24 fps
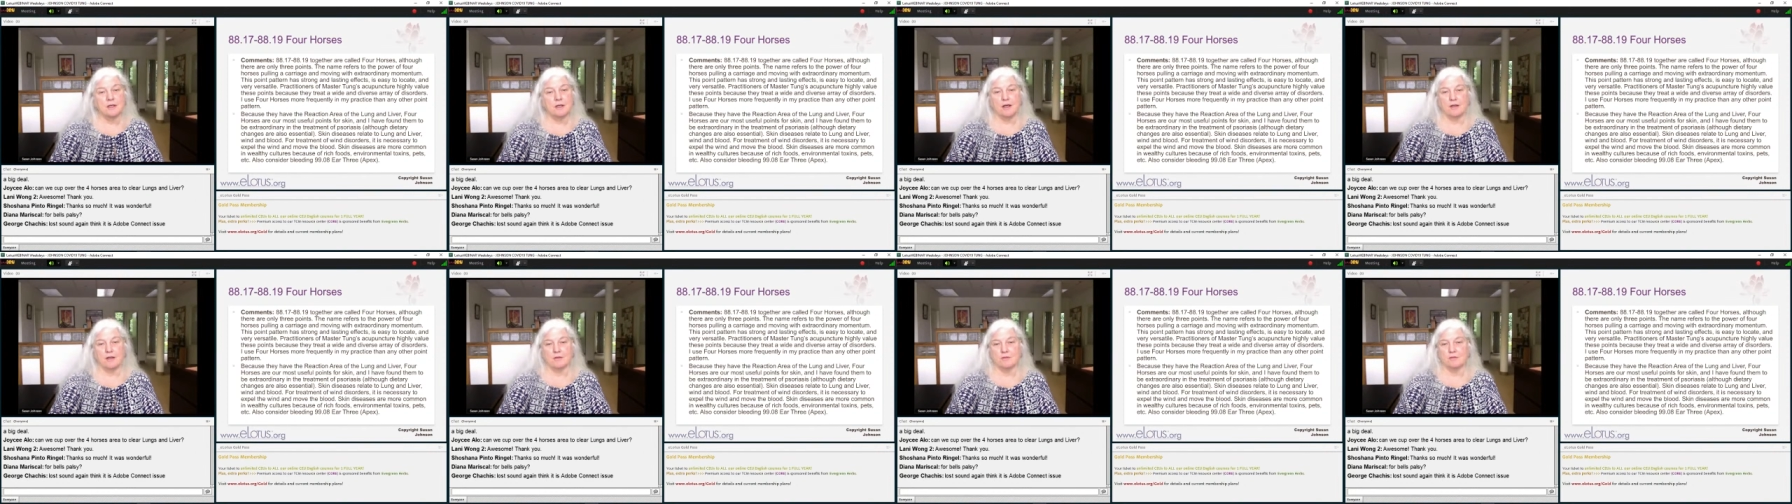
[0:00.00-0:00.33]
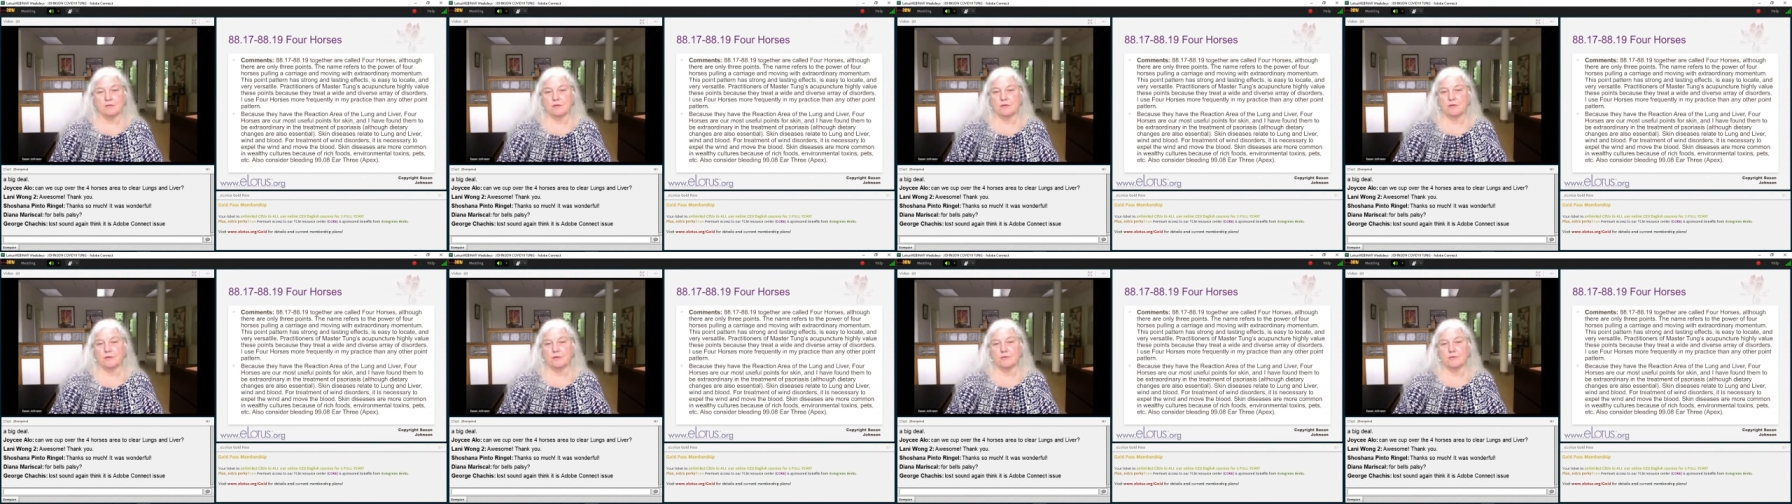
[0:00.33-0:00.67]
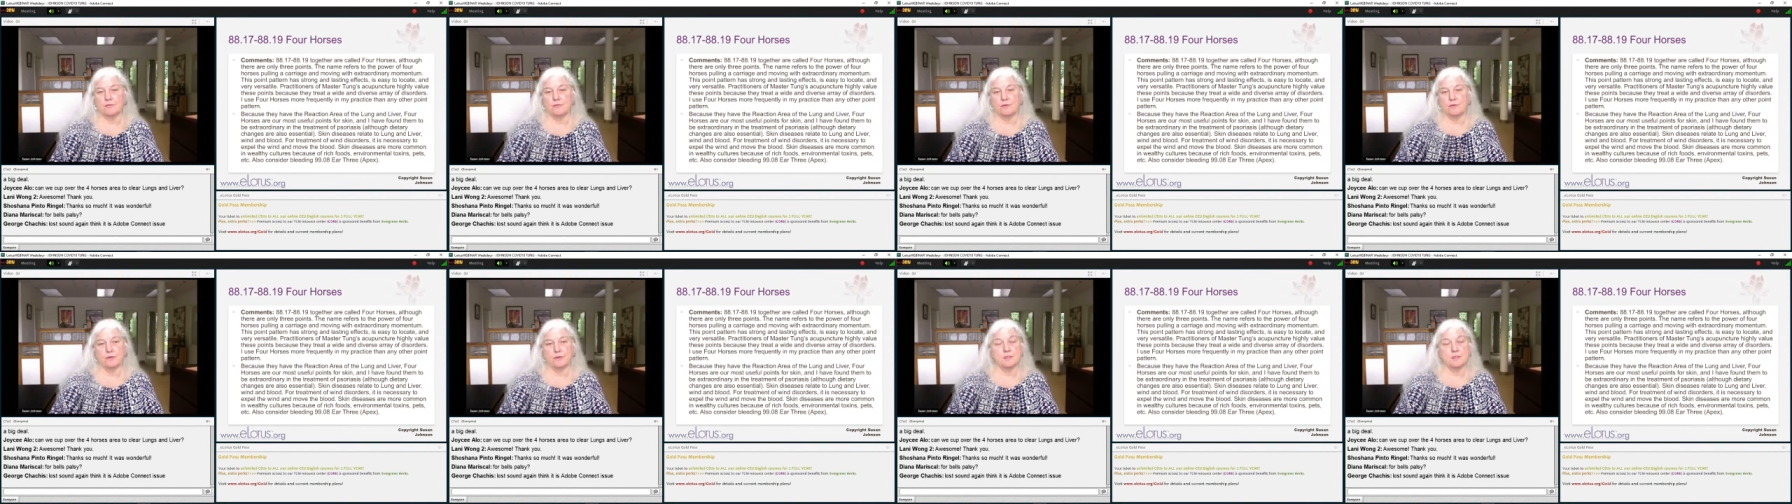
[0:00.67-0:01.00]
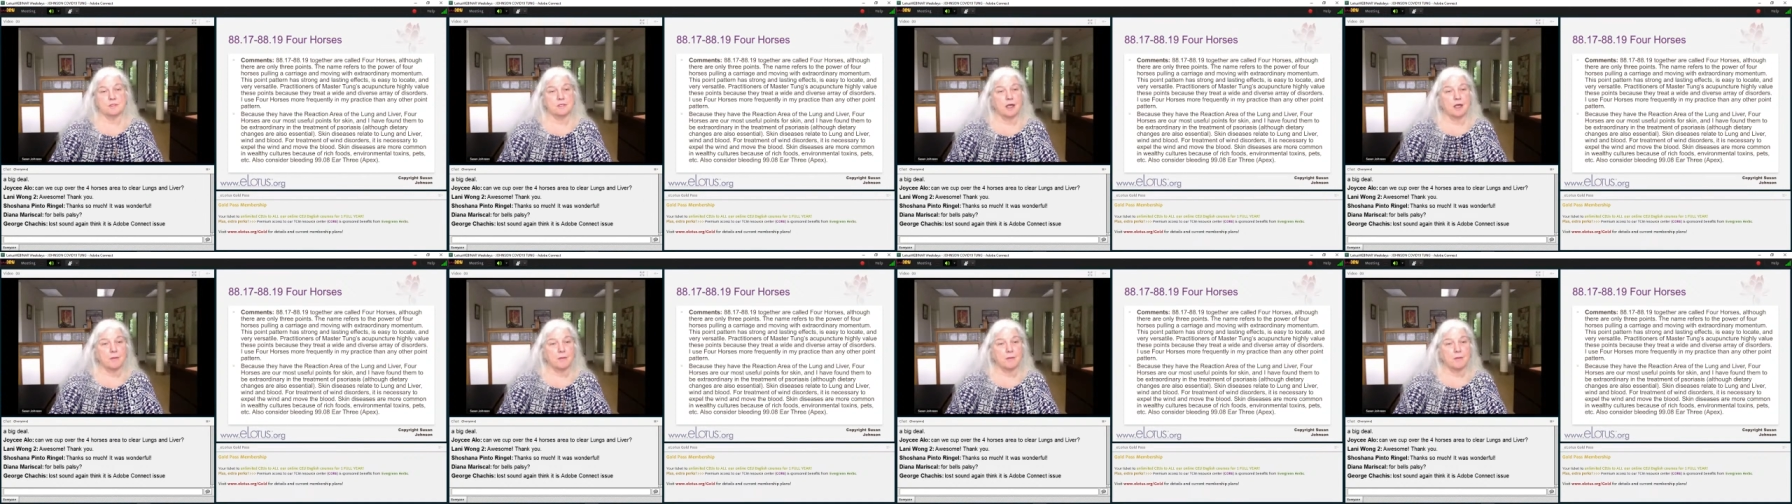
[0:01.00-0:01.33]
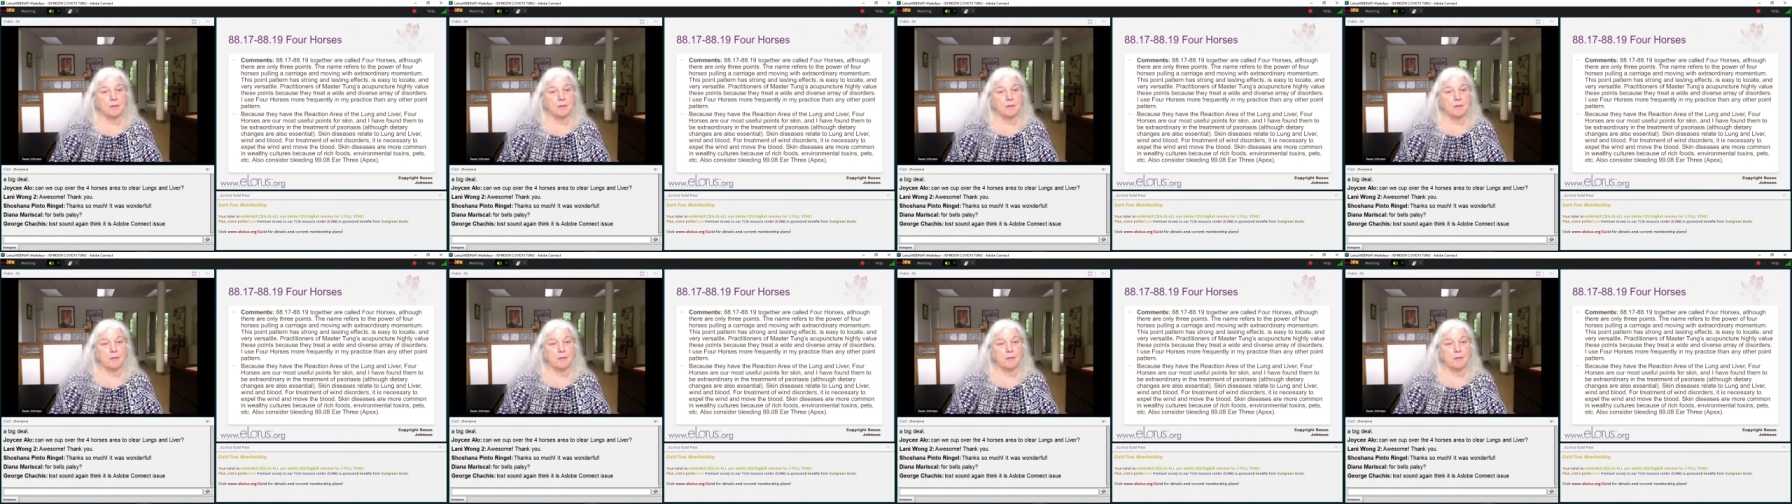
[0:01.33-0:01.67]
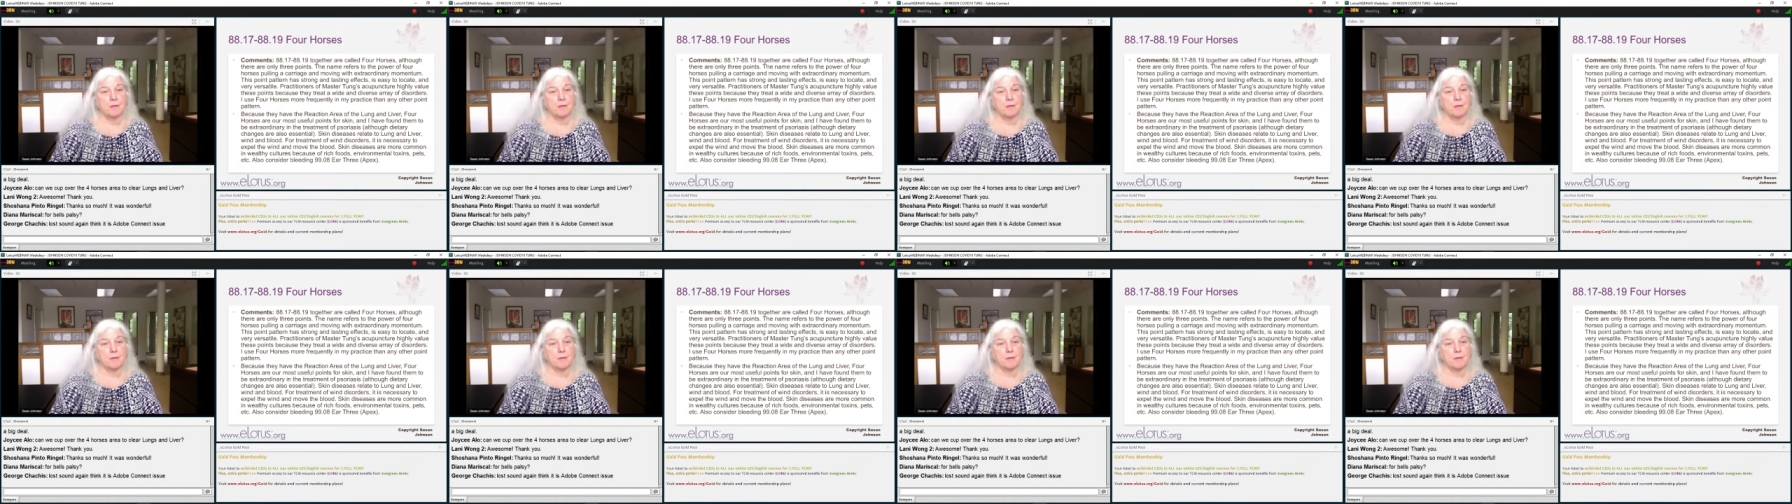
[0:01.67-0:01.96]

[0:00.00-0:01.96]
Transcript: Also for insomnia.